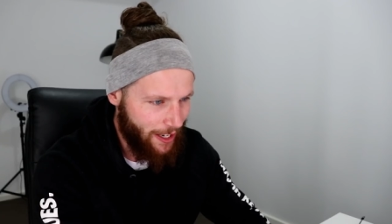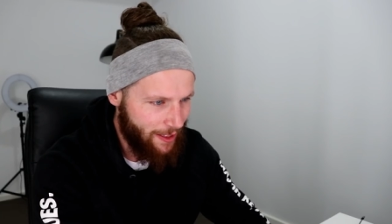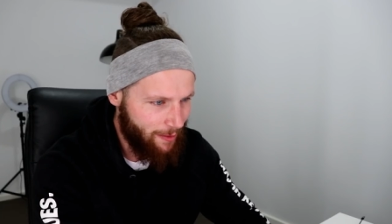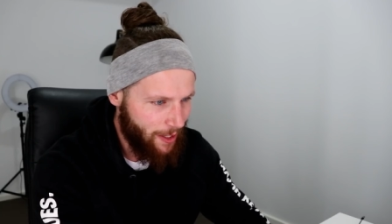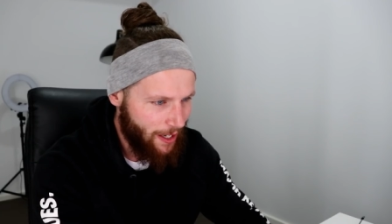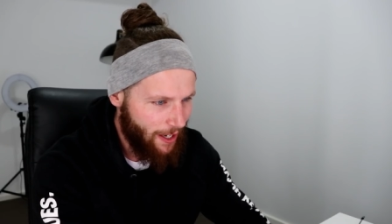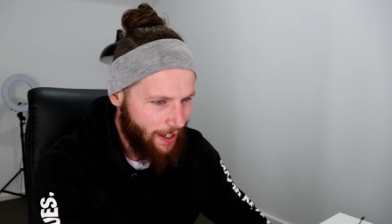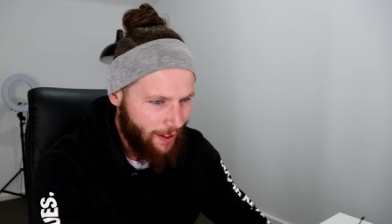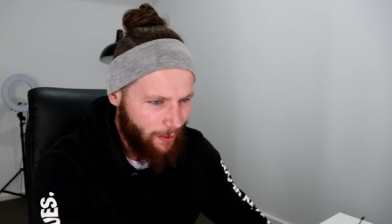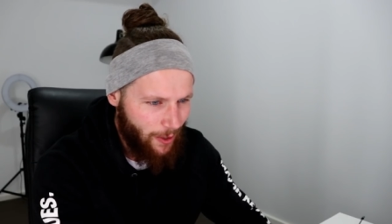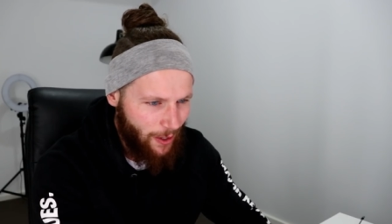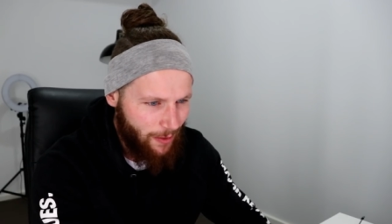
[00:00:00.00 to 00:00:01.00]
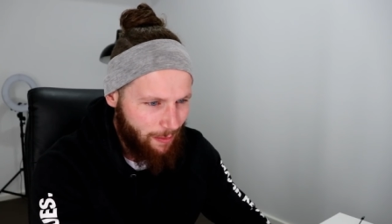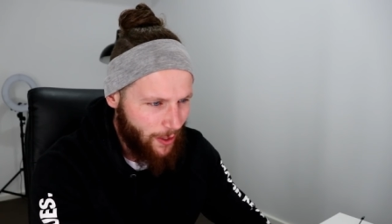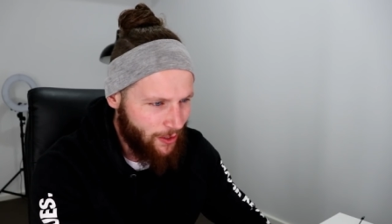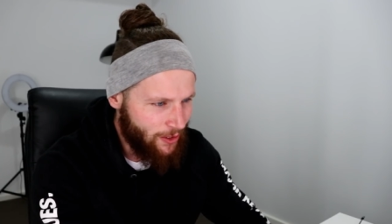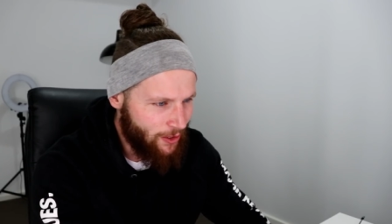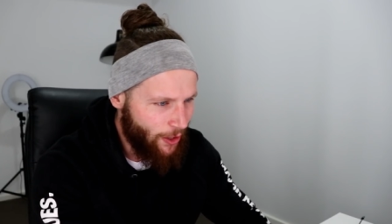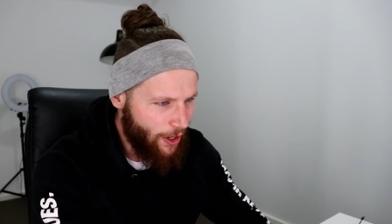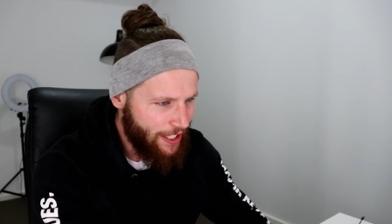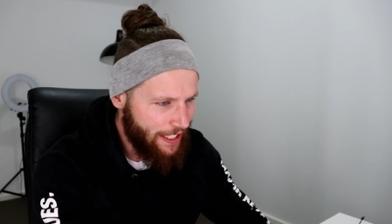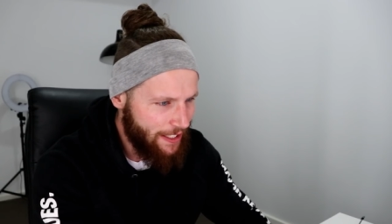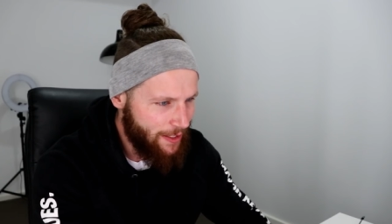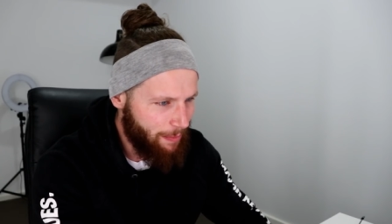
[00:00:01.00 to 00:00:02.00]
ran the most
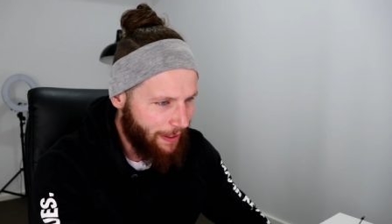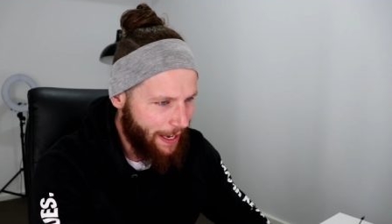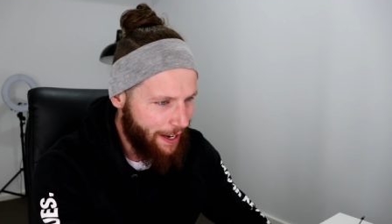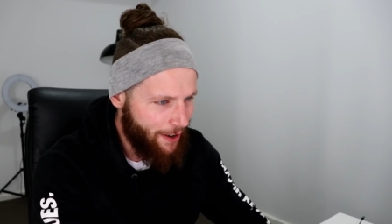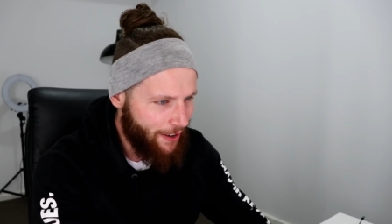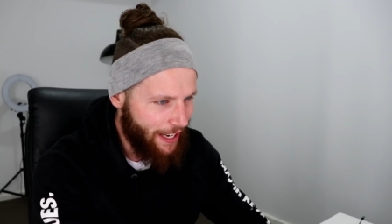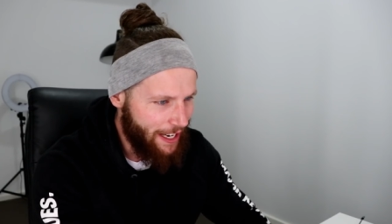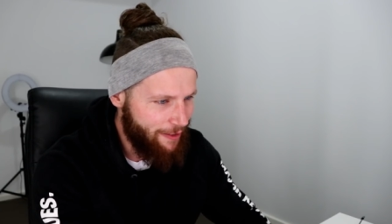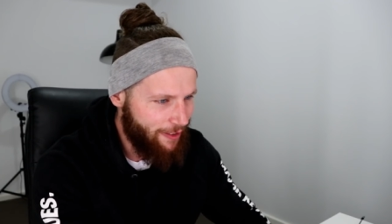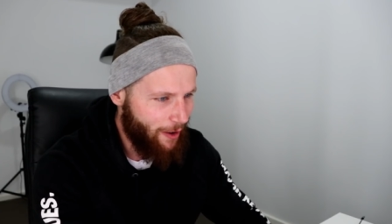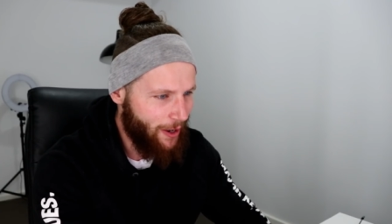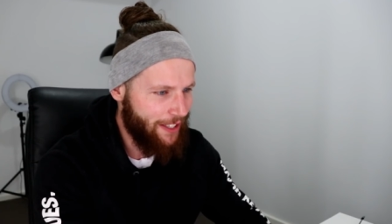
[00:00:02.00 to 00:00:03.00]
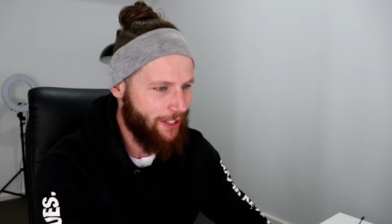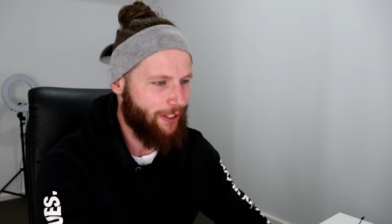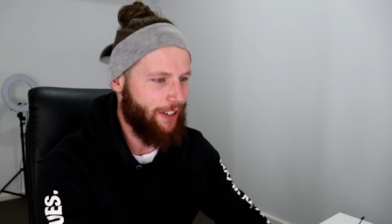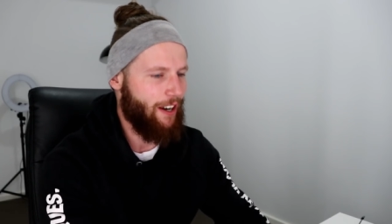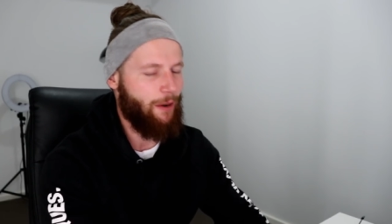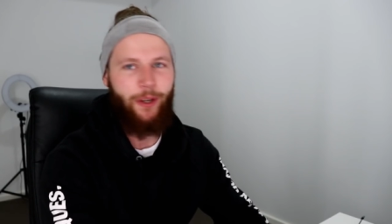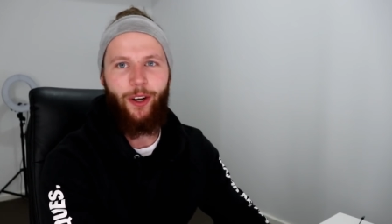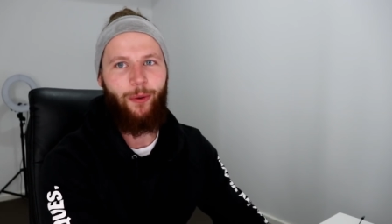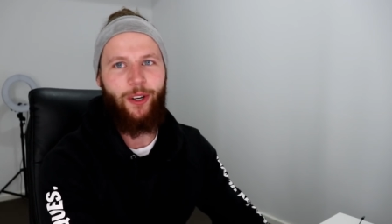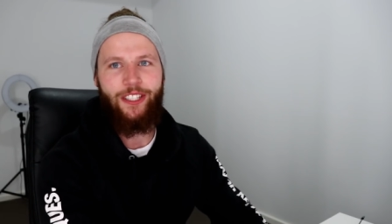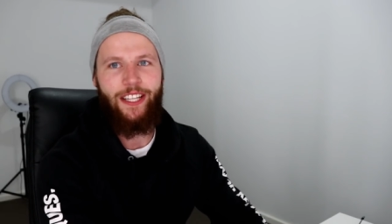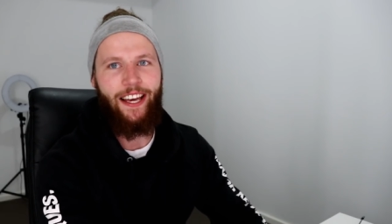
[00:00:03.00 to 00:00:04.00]
dirtiest player in NFL history. Oh, we've got
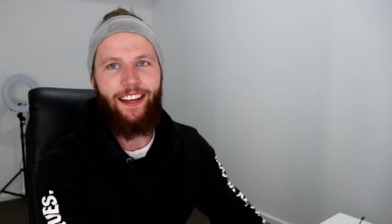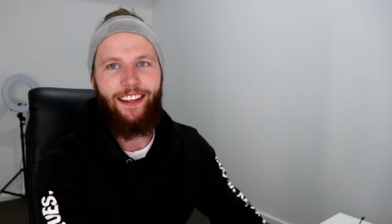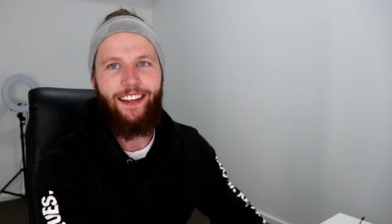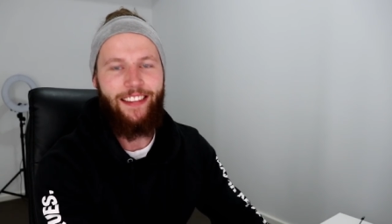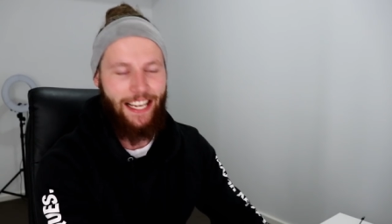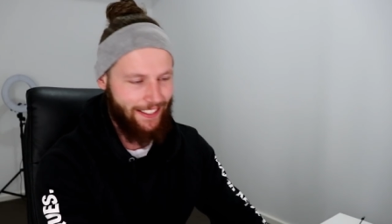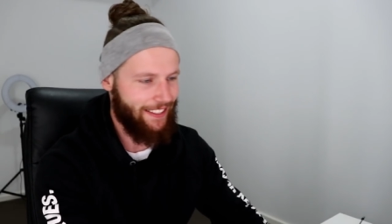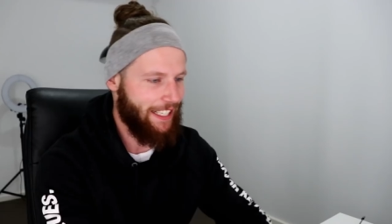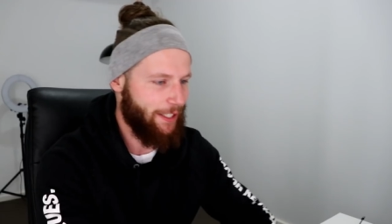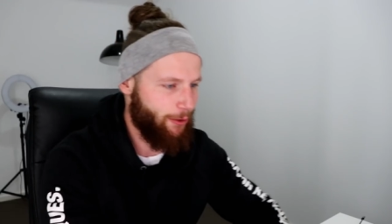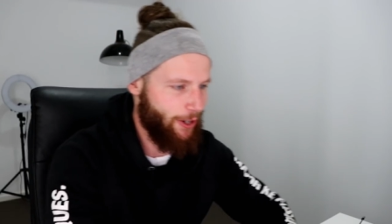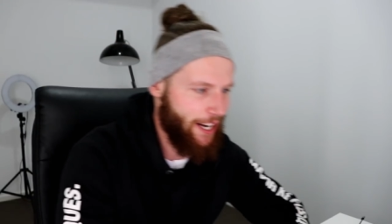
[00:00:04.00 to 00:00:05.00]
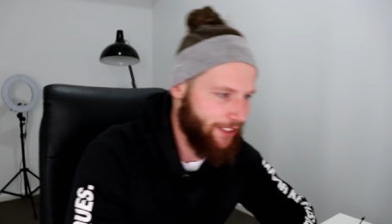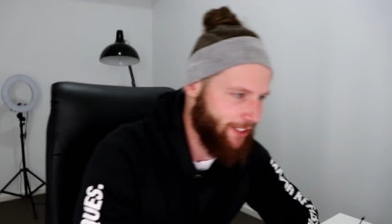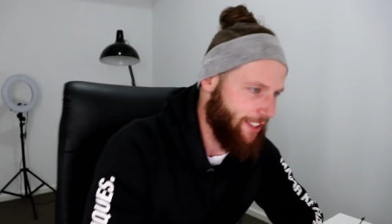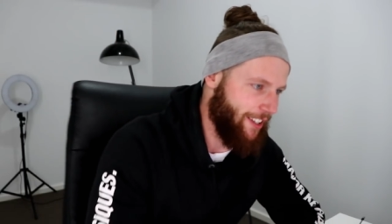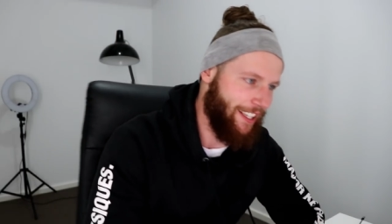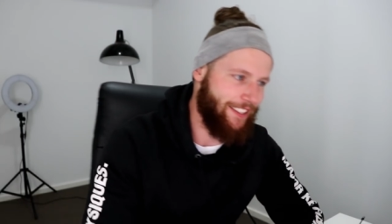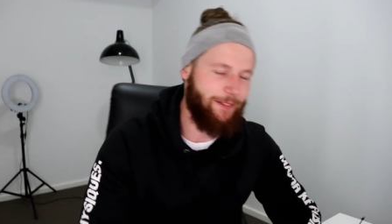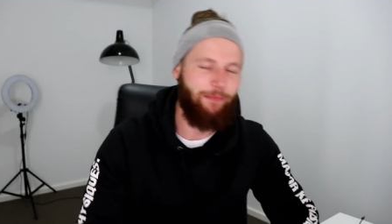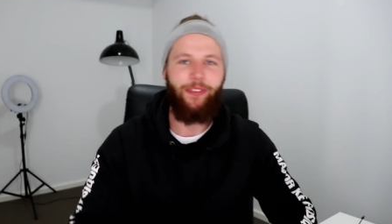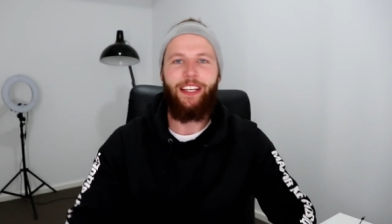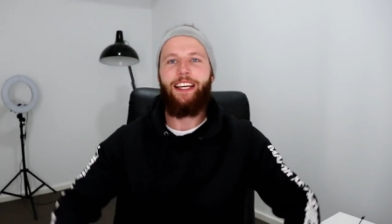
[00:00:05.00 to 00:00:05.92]
to watch that. That's the next reaction, guys.